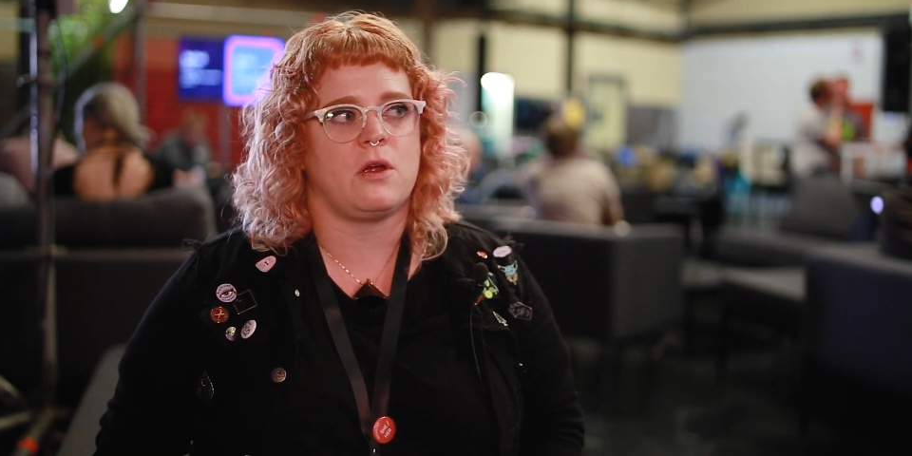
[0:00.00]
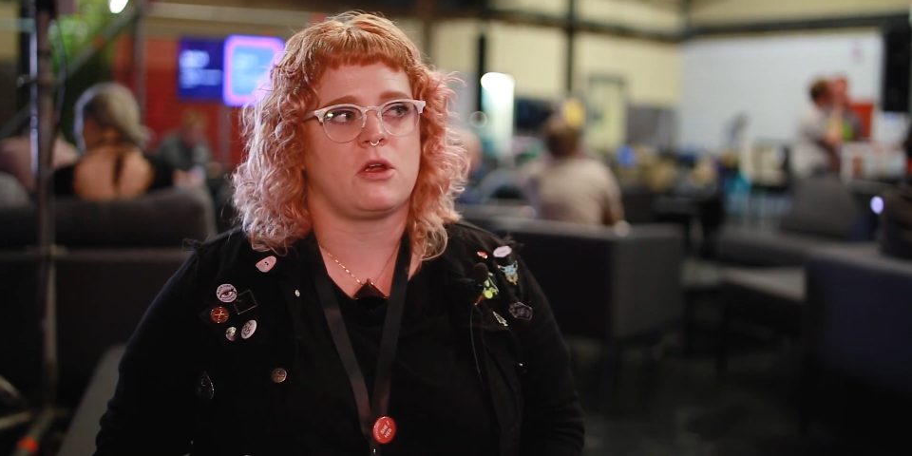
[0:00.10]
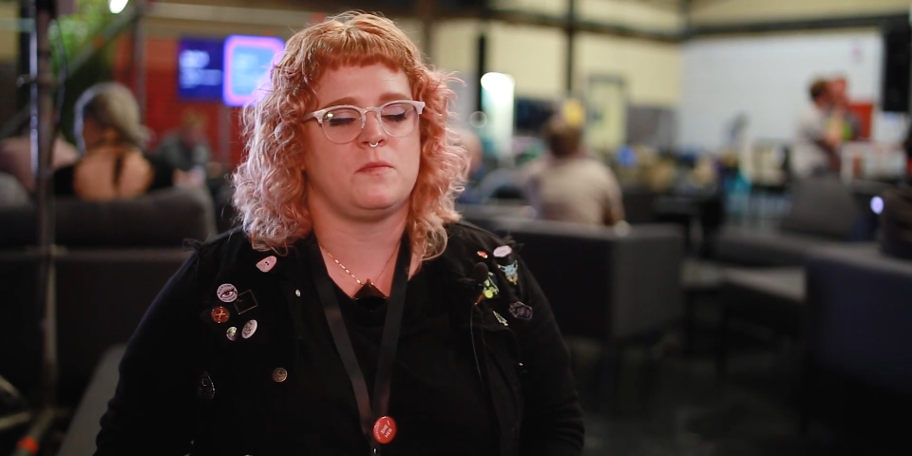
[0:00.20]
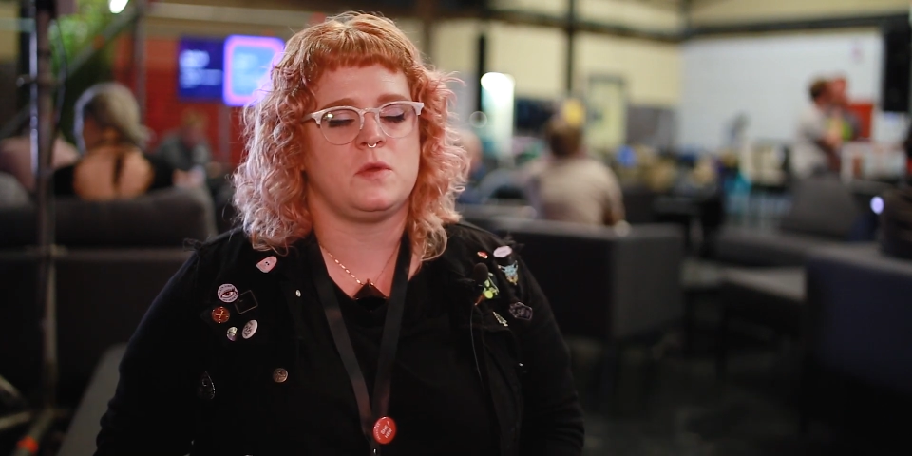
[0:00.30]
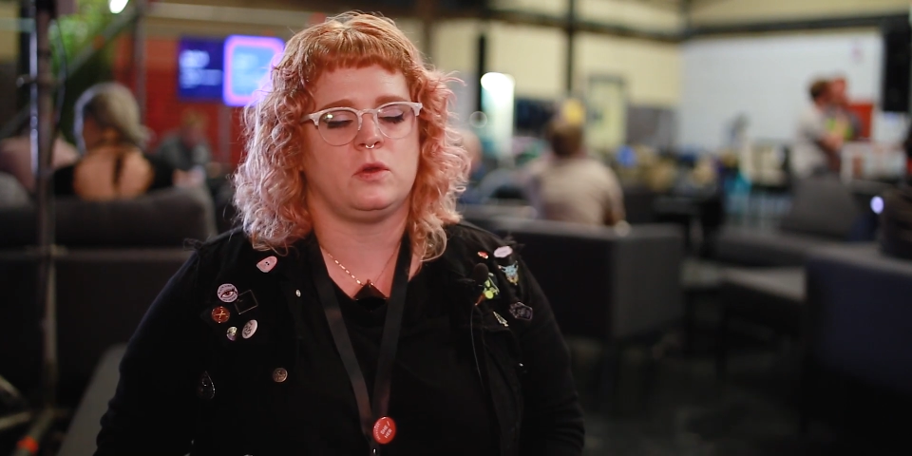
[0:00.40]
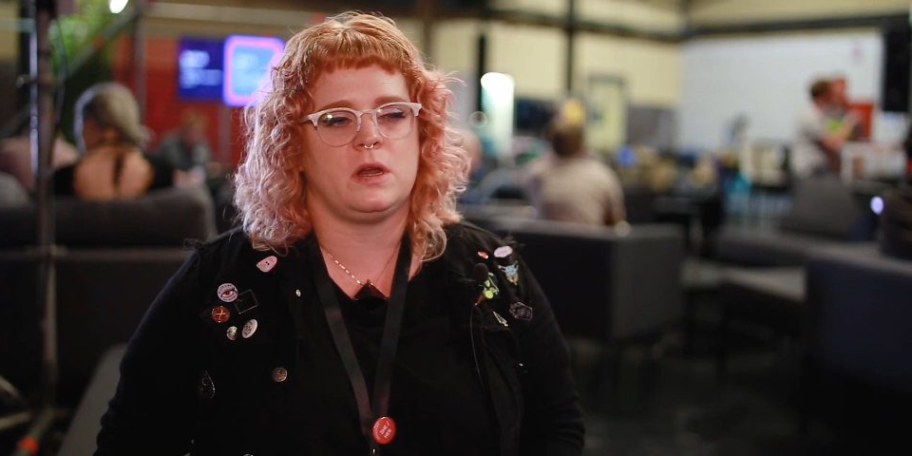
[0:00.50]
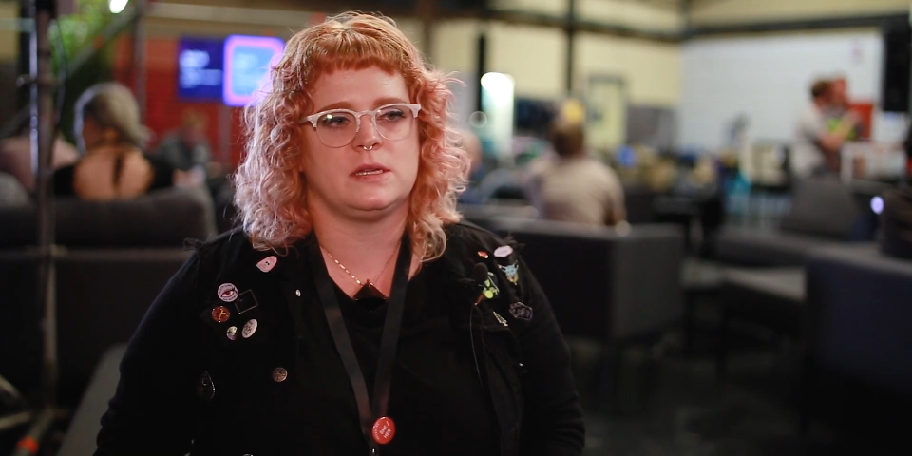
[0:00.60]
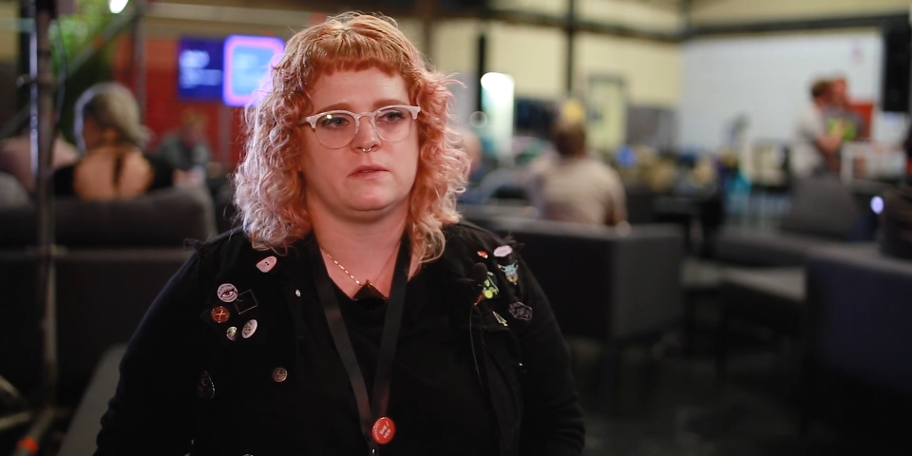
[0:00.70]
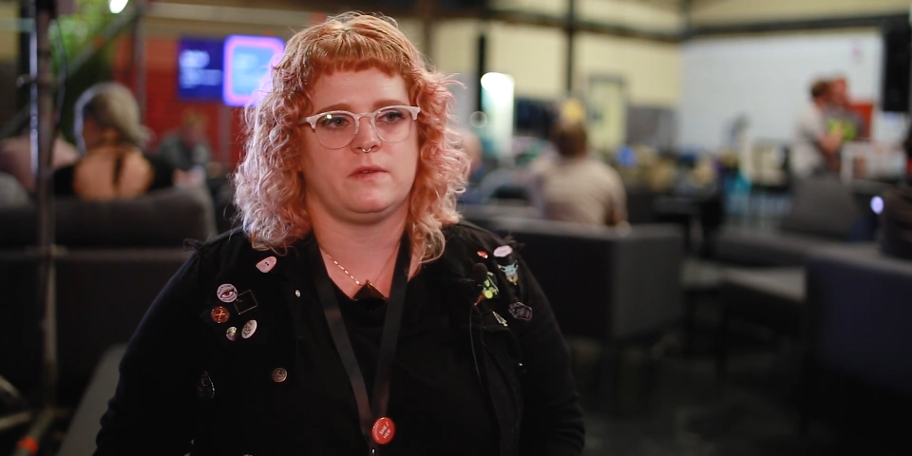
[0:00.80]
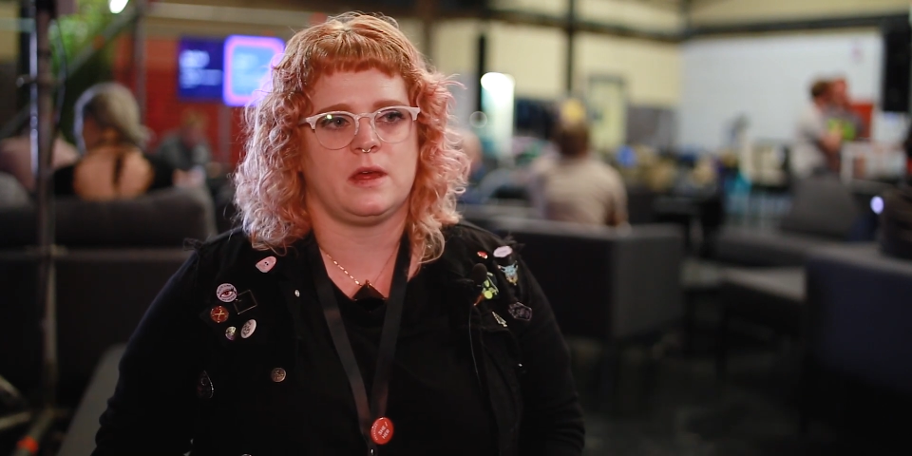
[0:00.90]
there are
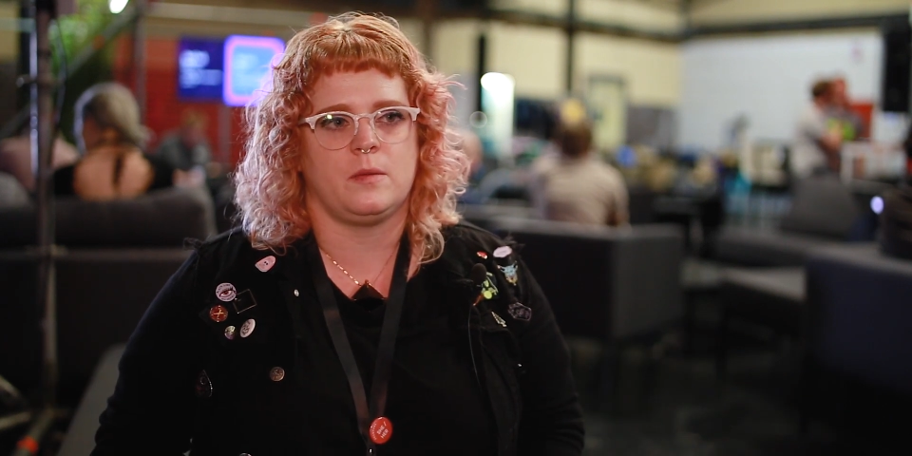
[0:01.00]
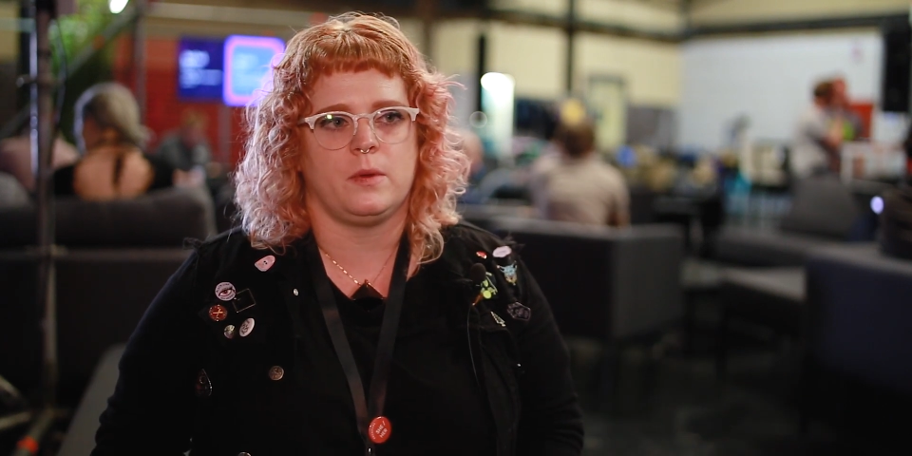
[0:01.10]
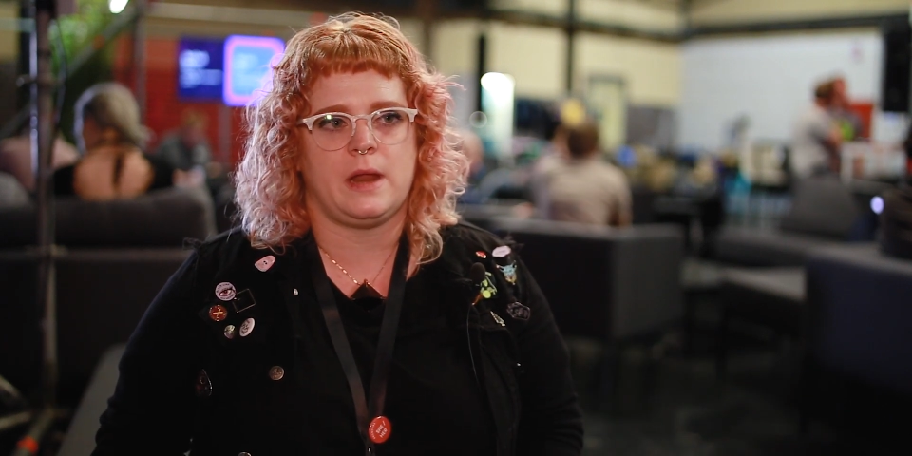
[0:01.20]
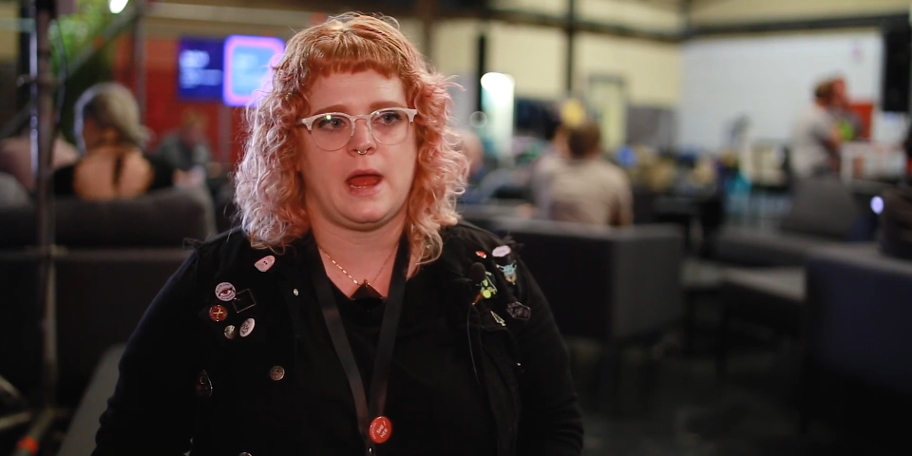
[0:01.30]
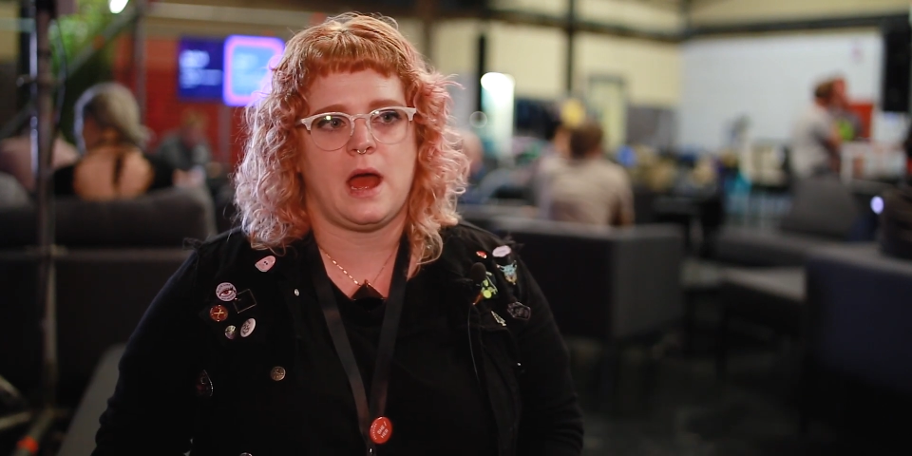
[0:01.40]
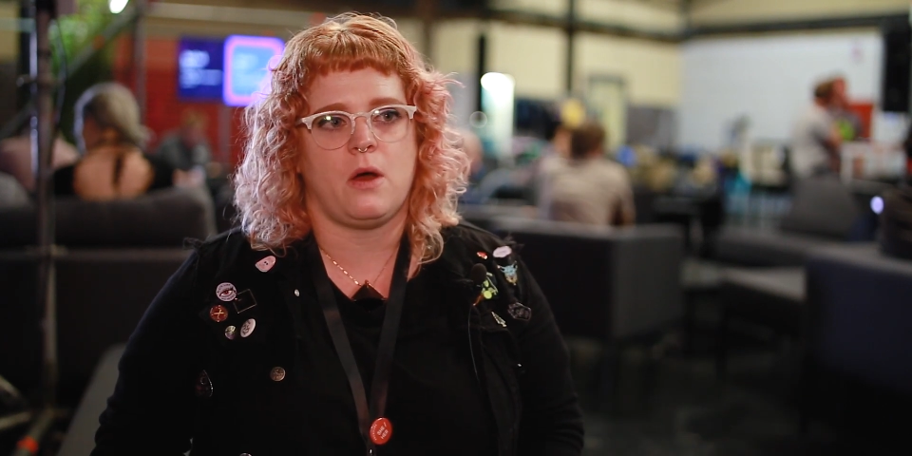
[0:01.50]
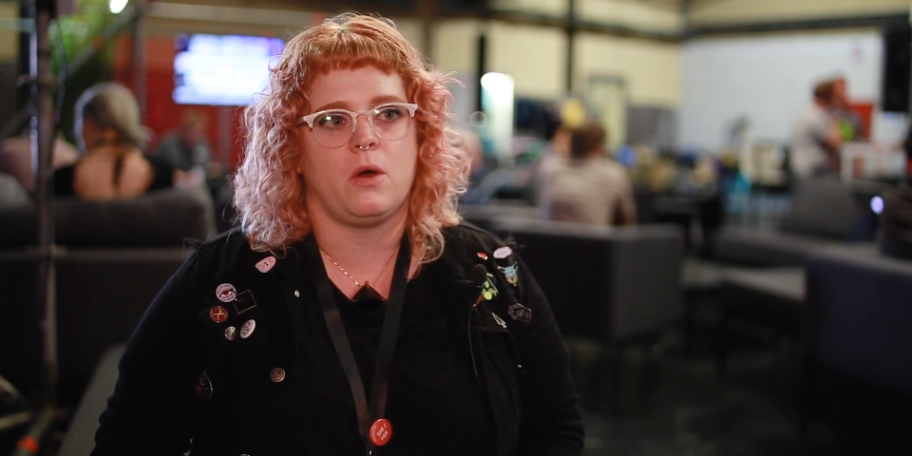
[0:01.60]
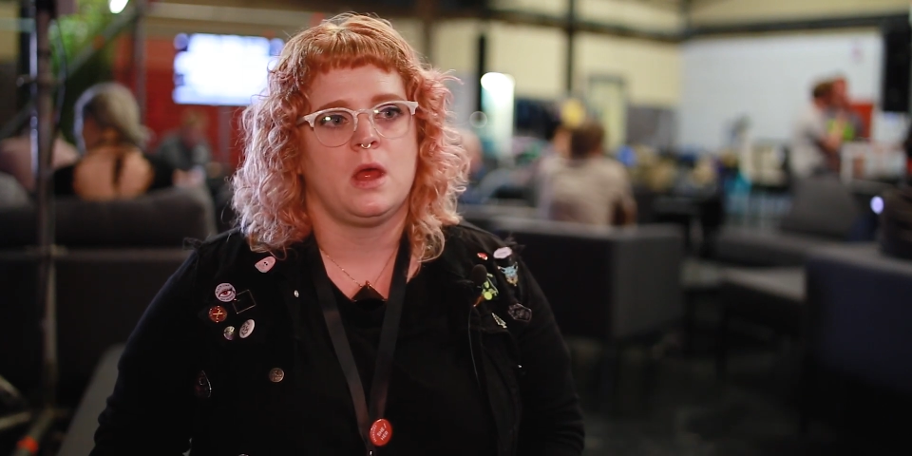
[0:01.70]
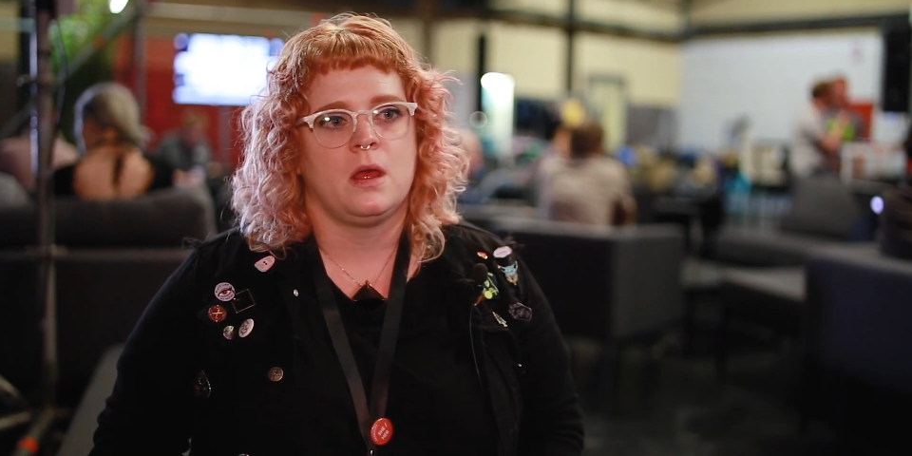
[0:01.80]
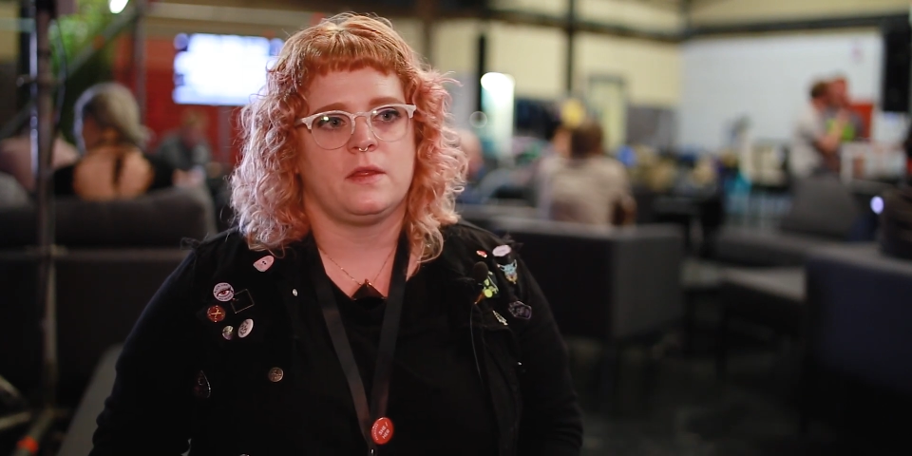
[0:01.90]
communities available
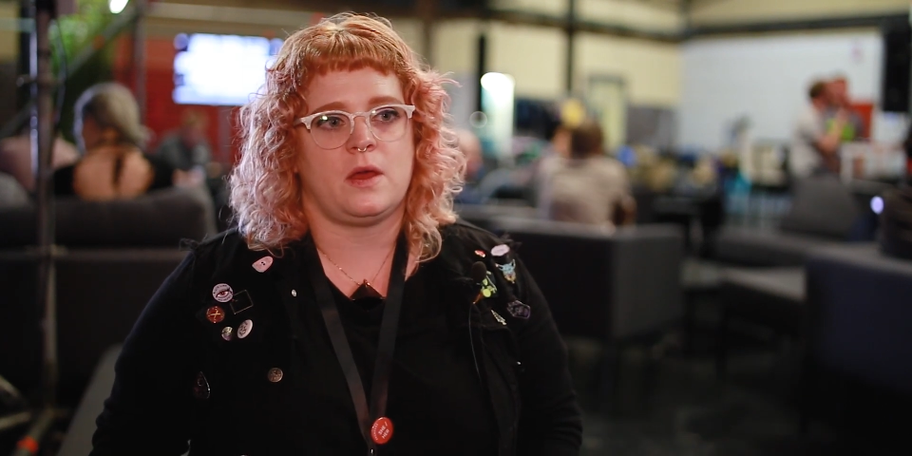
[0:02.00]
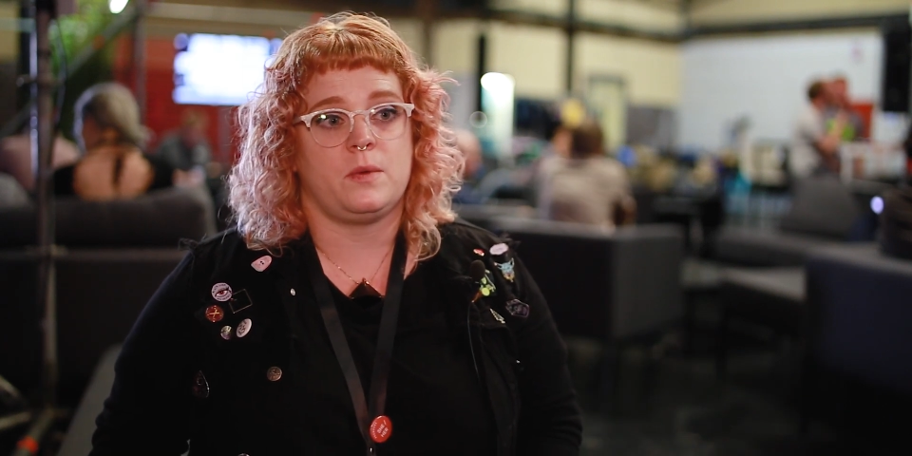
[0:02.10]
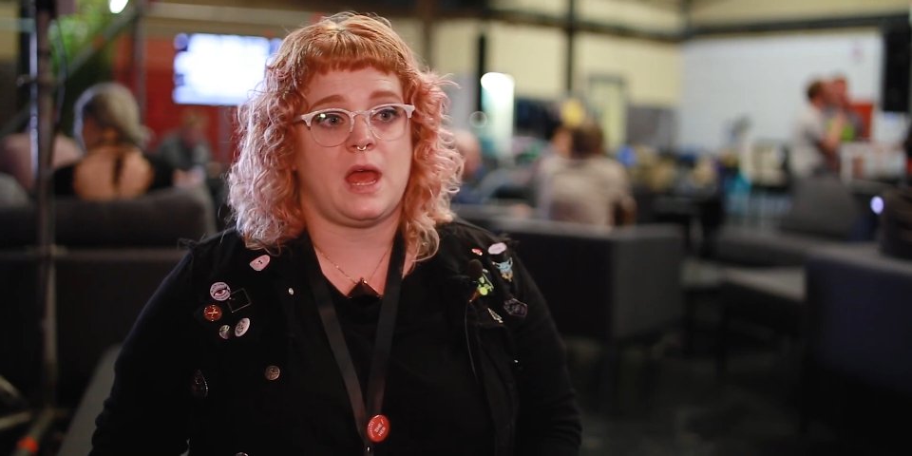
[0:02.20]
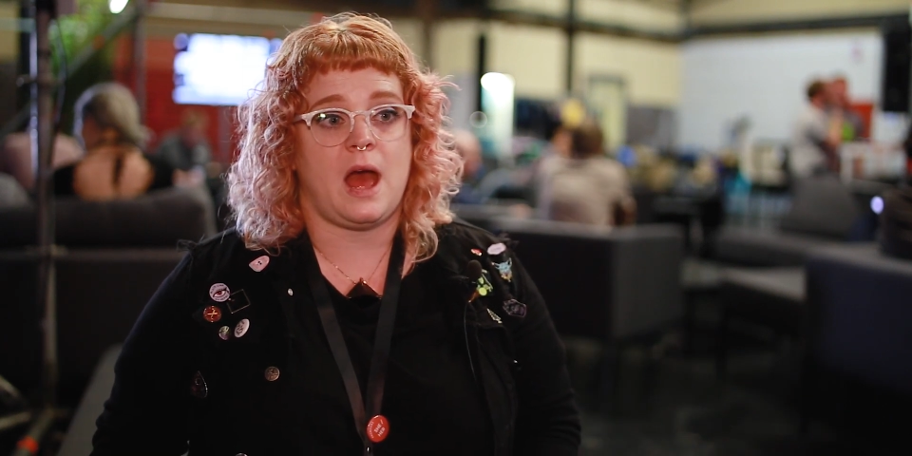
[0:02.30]
now that we